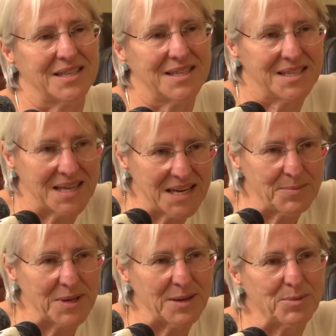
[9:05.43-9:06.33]
To see
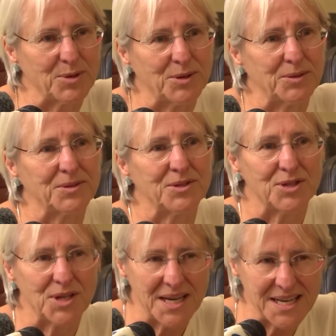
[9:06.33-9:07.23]
the people,
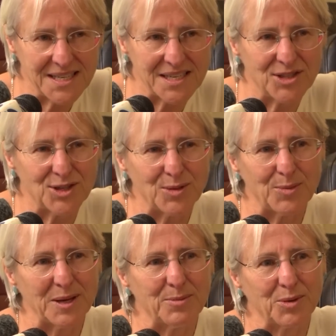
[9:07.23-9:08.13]
to listen to the
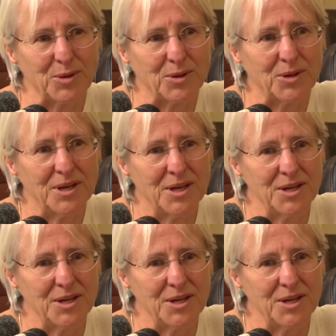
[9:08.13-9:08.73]
people,